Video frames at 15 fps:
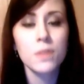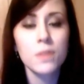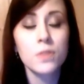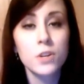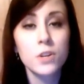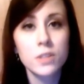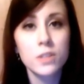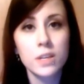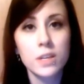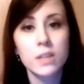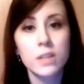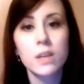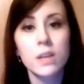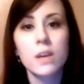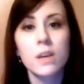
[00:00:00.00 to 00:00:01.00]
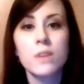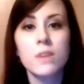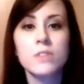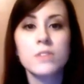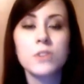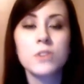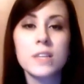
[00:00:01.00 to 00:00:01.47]
Thirdly,
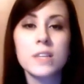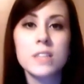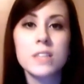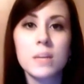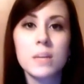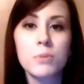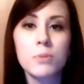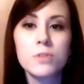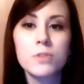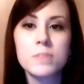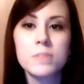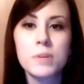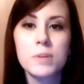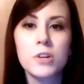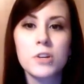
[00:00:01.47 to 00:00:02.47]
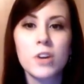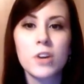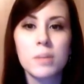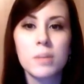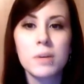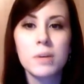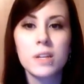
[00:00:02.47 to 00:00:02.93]
visual aids can improve speaker
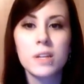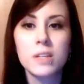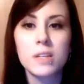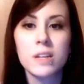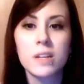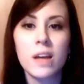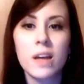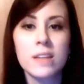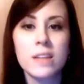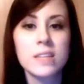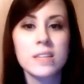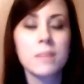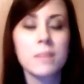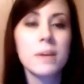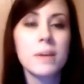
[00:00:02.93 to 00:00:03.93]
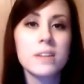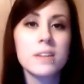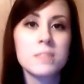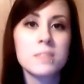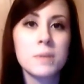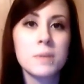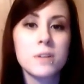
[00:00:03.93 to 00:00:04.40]
credibility as it can make
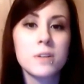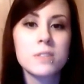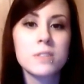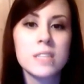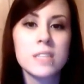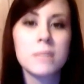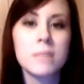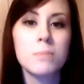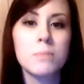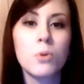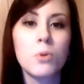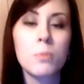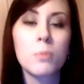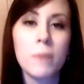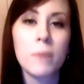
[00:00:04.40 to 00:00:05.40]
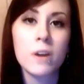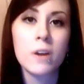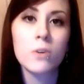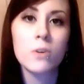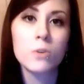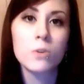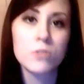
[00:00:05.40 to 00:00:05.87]
a speaker seem more
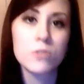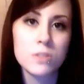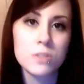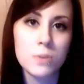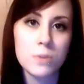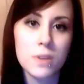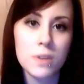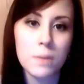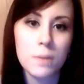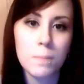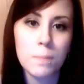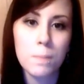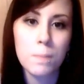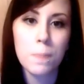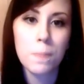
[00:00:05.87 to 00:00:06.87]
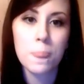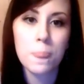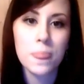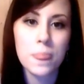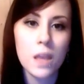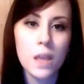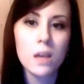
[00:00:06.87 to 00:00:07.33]
prepared or trustworthy.
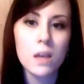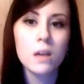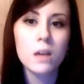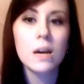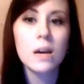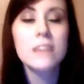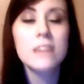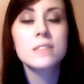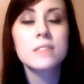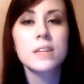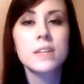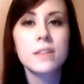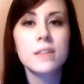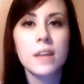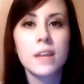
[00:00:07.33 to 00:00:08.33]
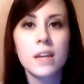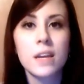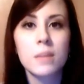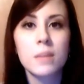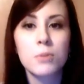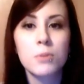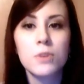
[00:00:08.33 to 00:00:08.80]
Lastly, they
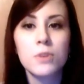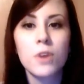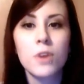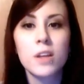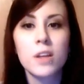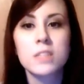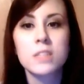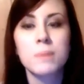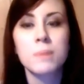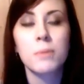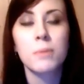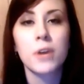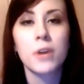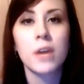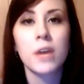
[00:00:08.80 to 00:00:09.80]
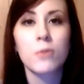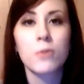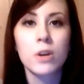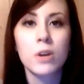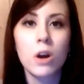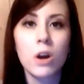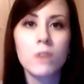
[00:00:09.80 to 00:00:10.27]
can improve audience memory and
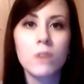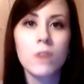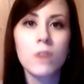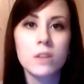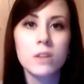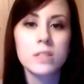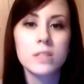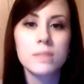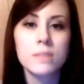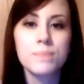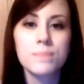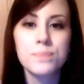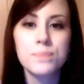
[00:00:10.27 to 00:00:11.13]
recall of content.